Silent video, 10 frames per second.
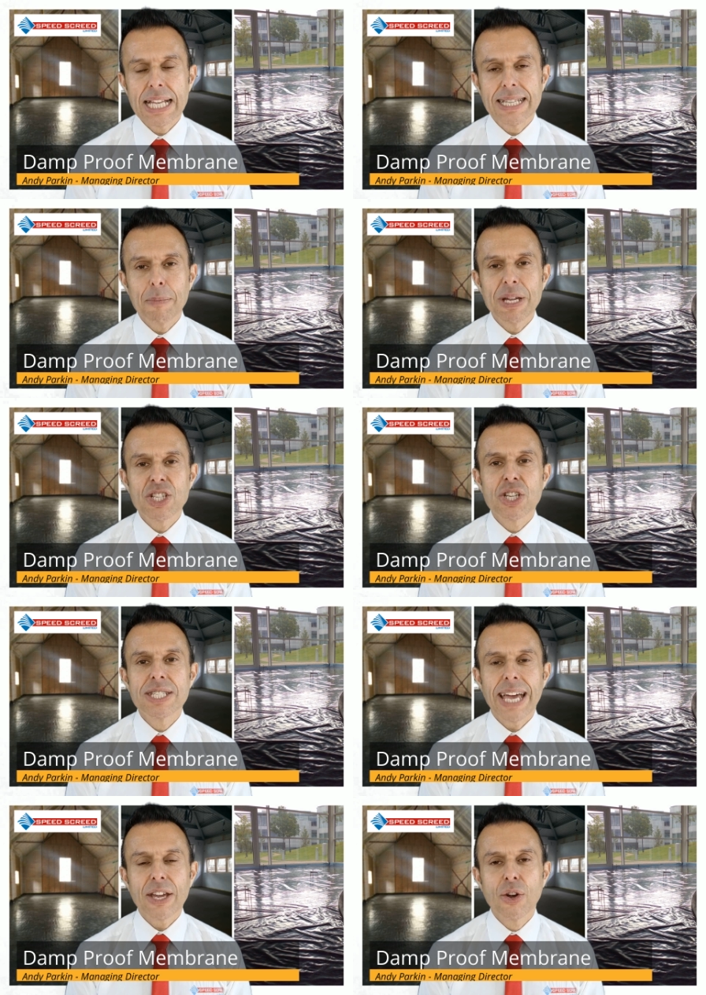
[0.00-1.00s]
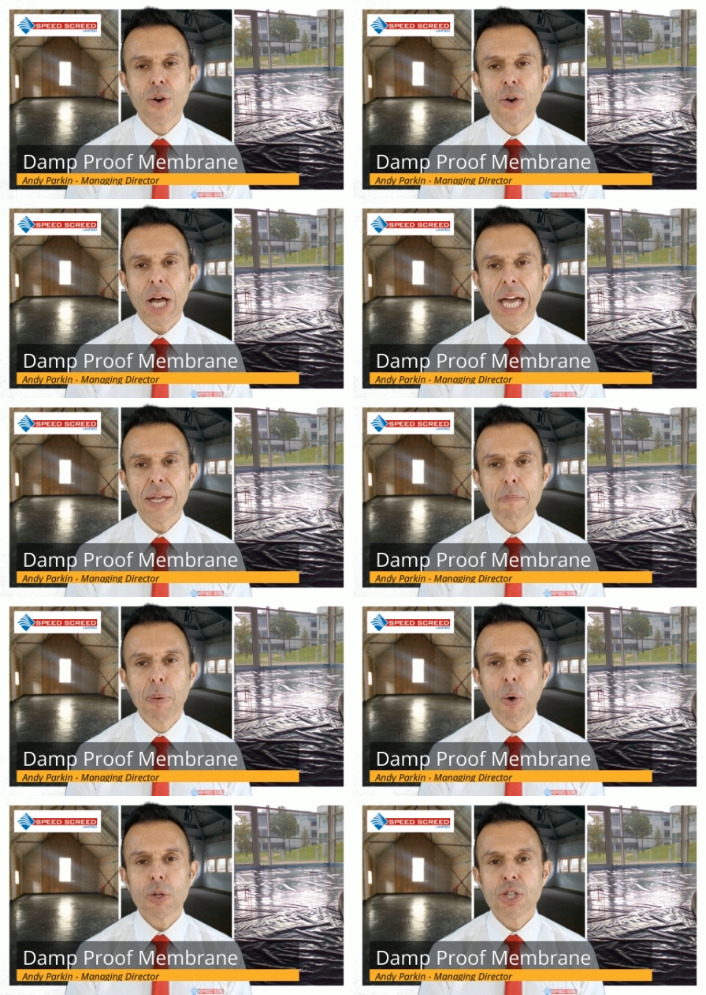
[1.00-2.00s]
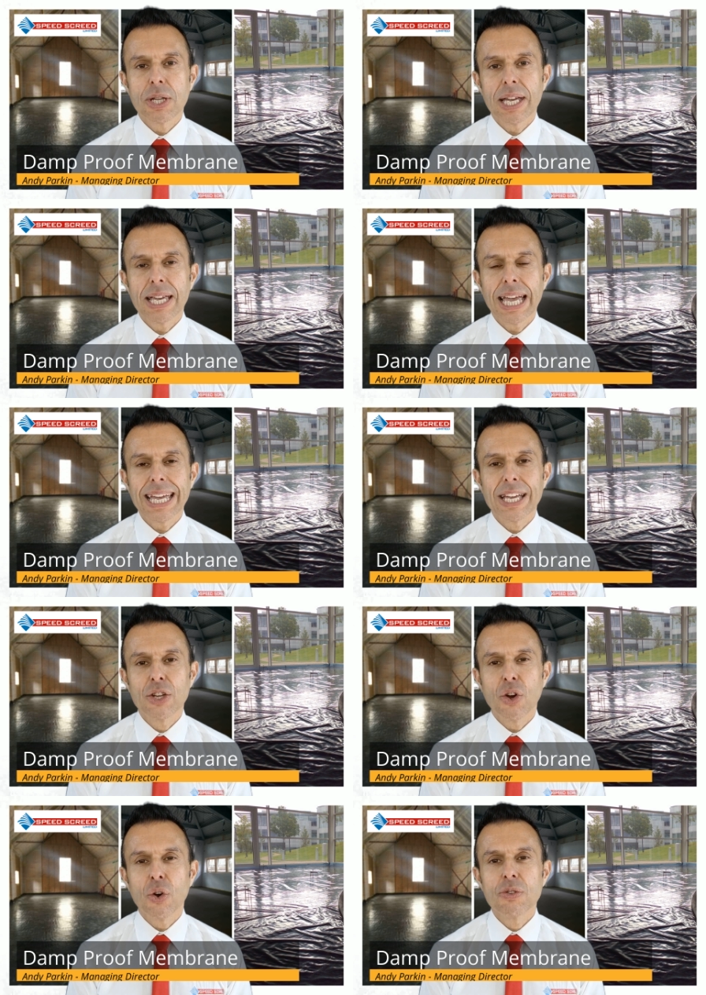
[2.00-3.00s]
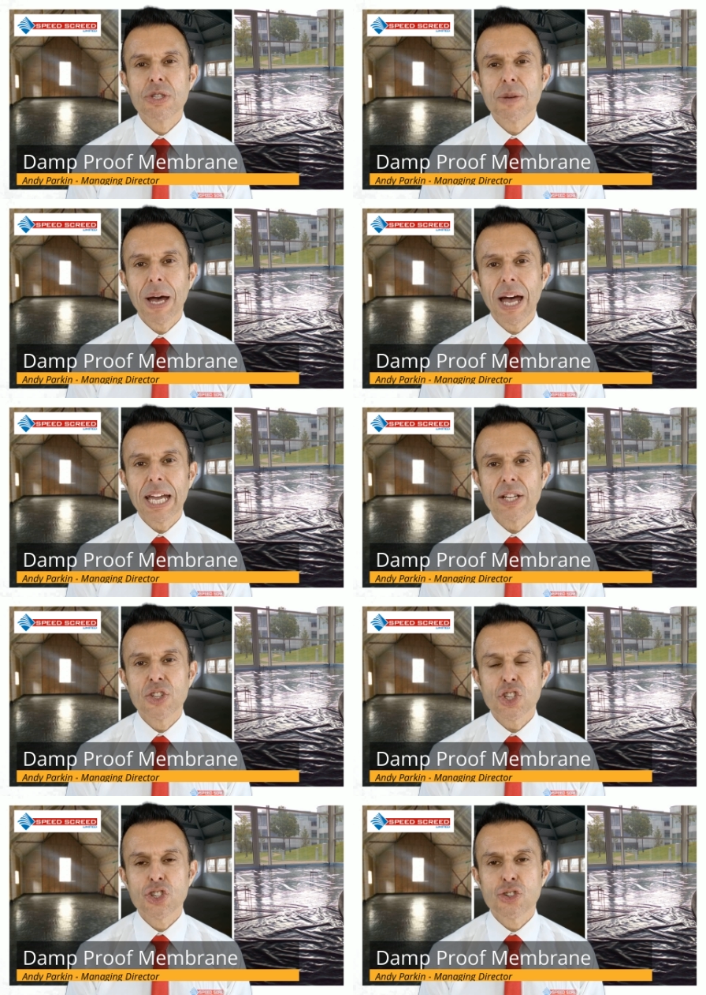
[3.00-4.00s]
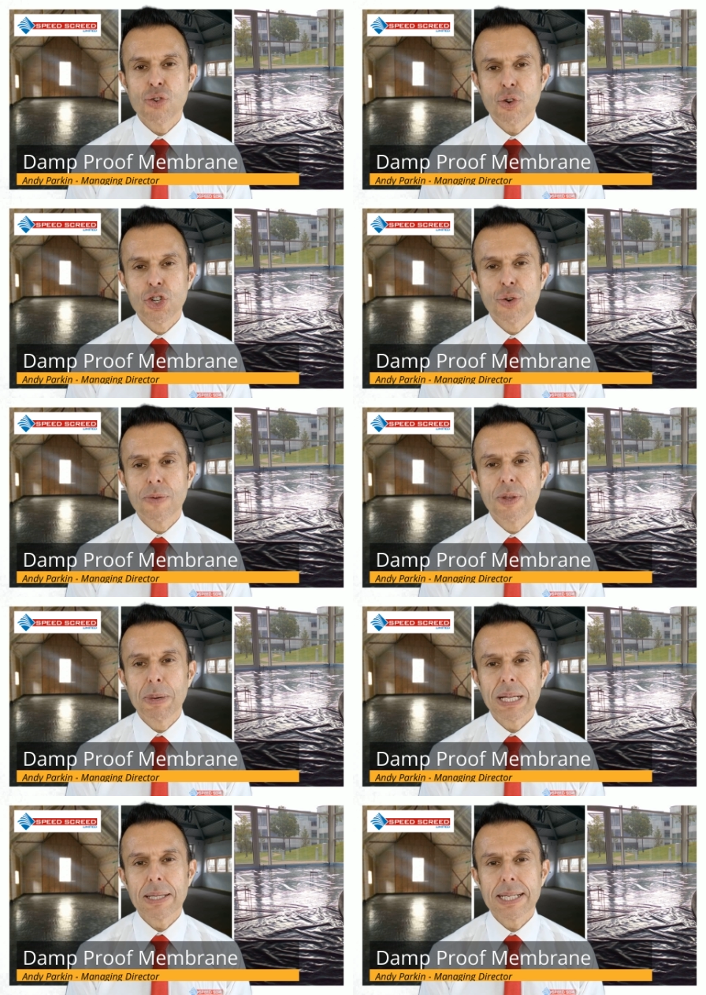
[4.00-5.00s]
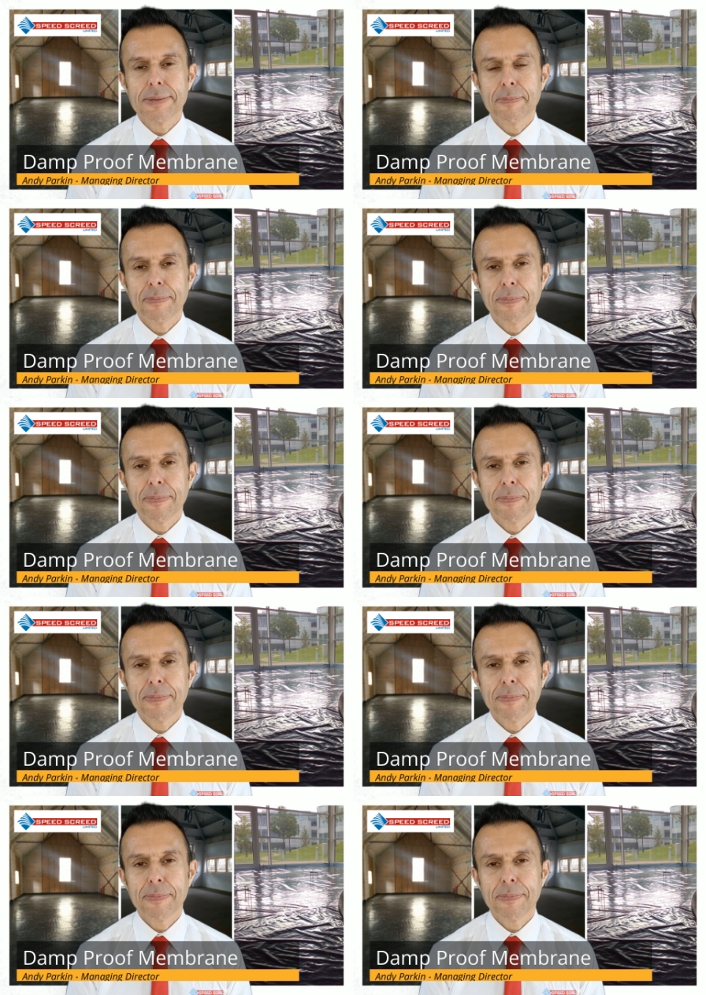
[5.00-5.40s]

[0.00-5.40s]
damage to decor, and importantly, it can undermine the structure of the building.